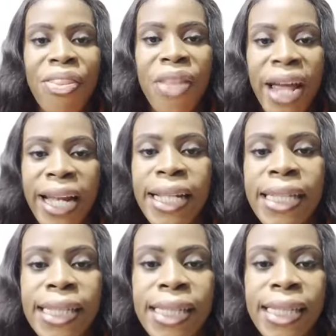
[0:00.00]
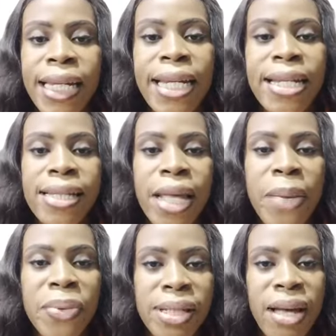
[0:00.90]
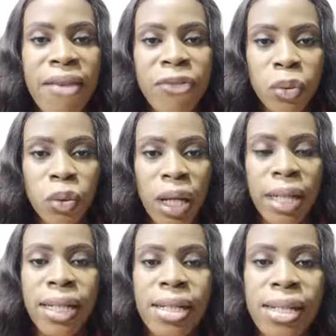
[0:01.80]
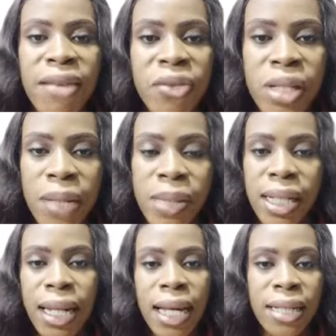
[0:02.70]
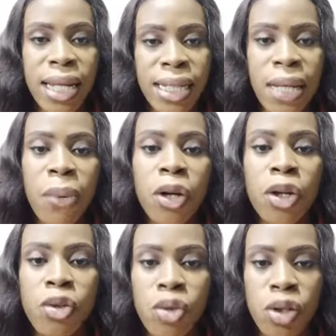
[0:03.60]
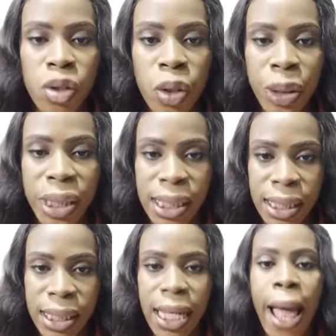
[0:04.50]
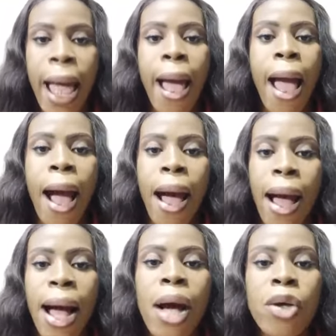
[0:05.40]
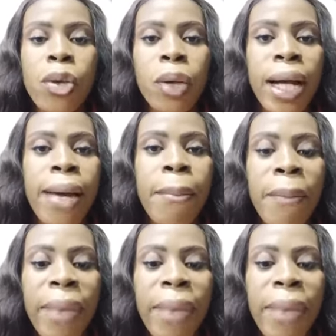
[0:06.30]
Then the step 7, that the 7th step, the next step we're going to discuss is how you can